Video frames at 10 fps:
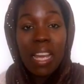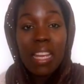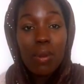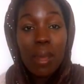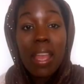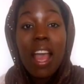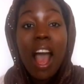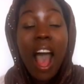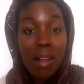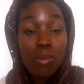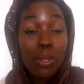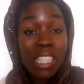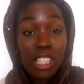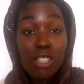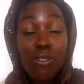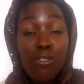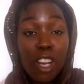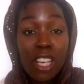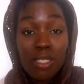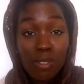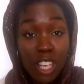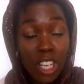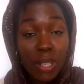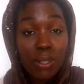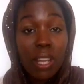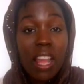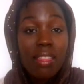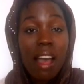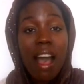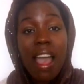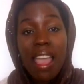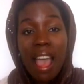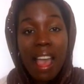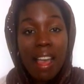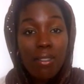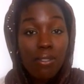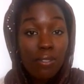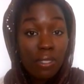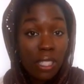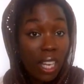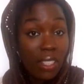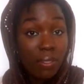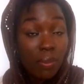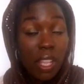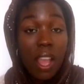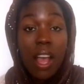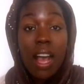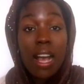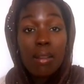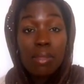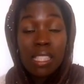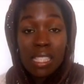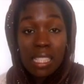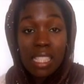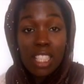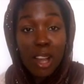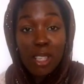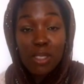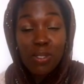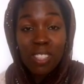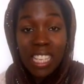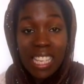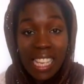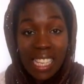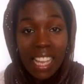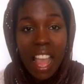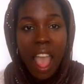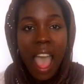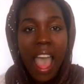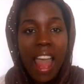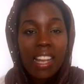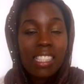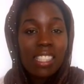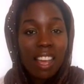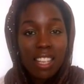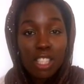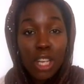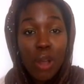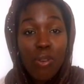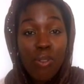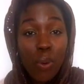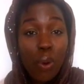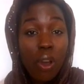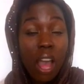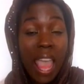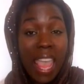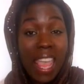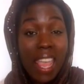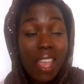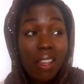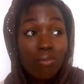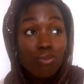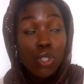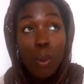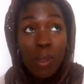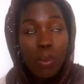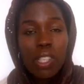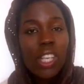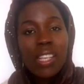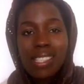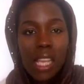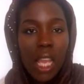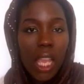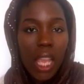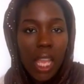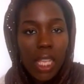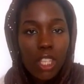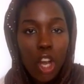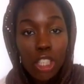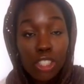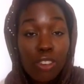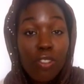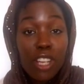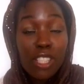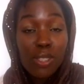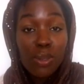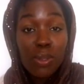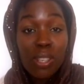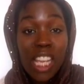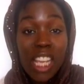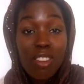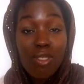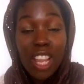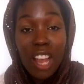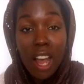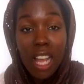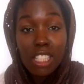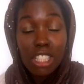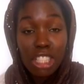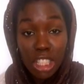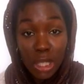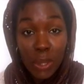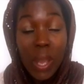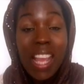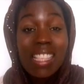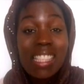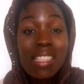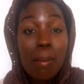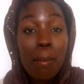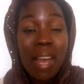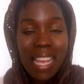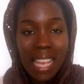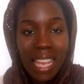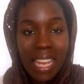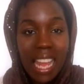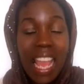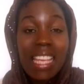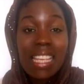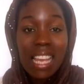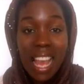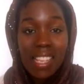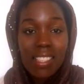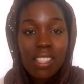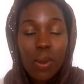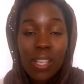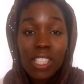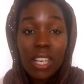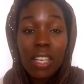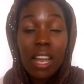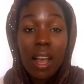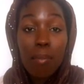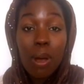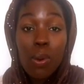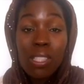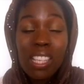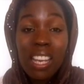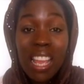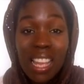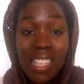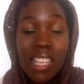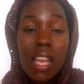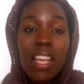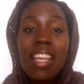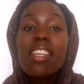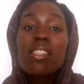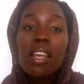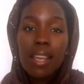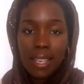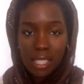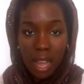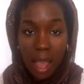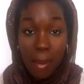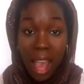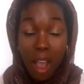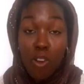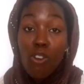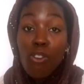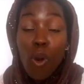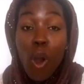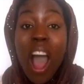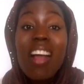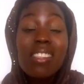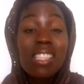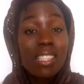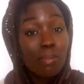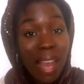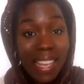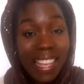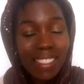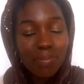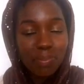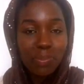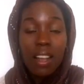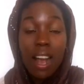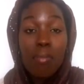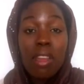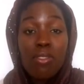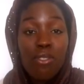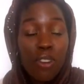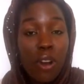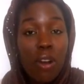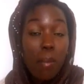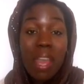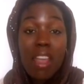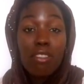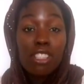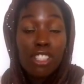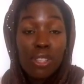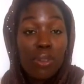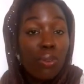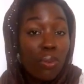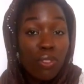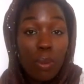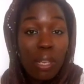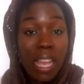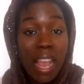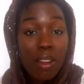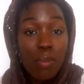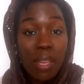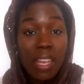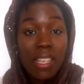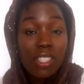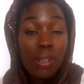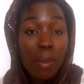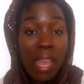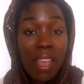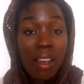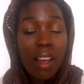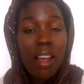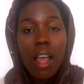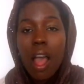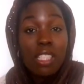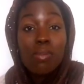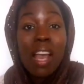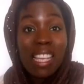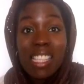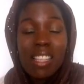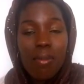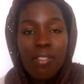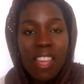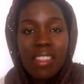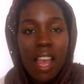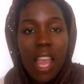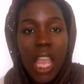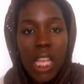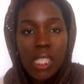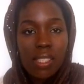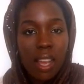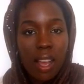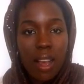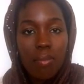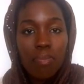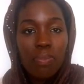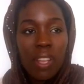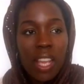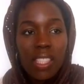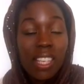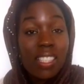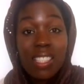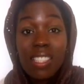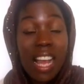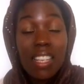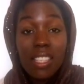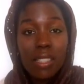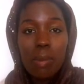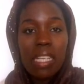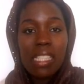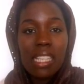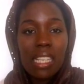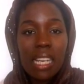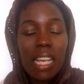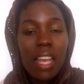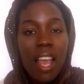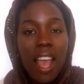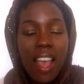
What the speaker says: But anyway, well, this is the first video that I have done since the start of the year. I decided to go for a topic which you can say is controversial in regards to smacking. Yes, the question that I'm posing is it time out for smacking? Coming from parents who from the Caribbean, Jamaica, the smack is something that is just standard basically.